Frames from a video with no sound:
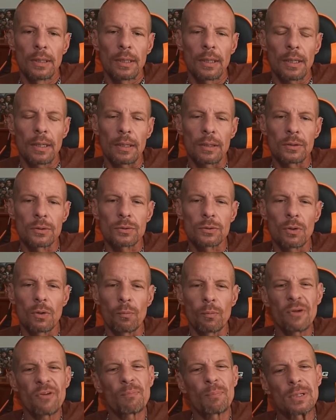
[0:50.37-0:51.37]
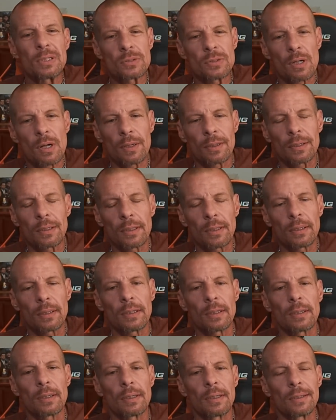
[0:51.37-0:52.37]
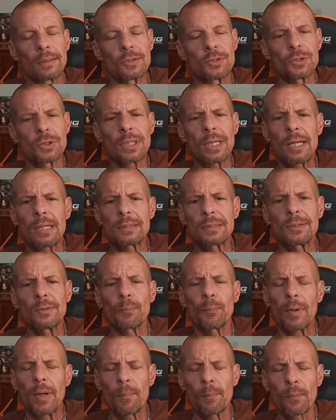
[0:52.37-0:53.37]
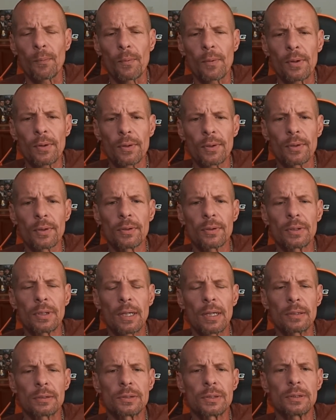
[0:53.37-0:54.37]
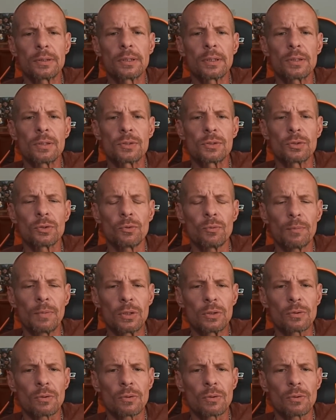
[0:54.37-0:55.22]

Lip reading: And so we've been talking. She has some paperwork that she's gonna shoot me,